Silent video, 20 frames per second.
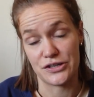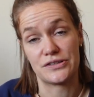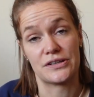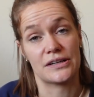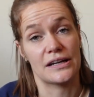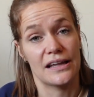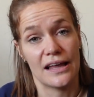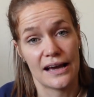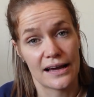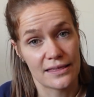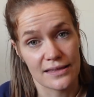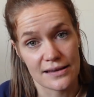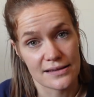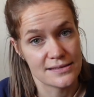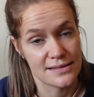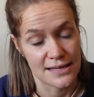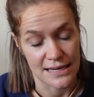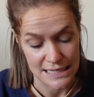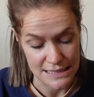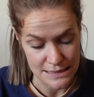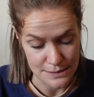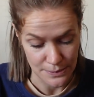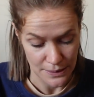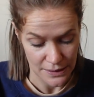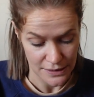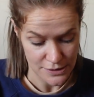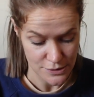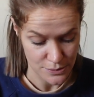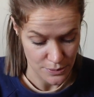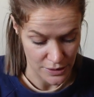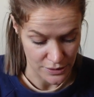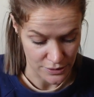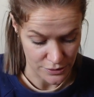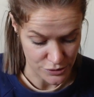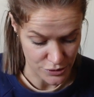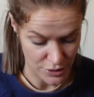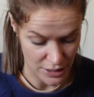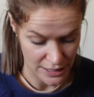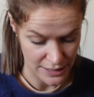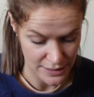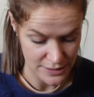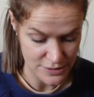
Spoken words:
gonna like these things, but it's worth a try.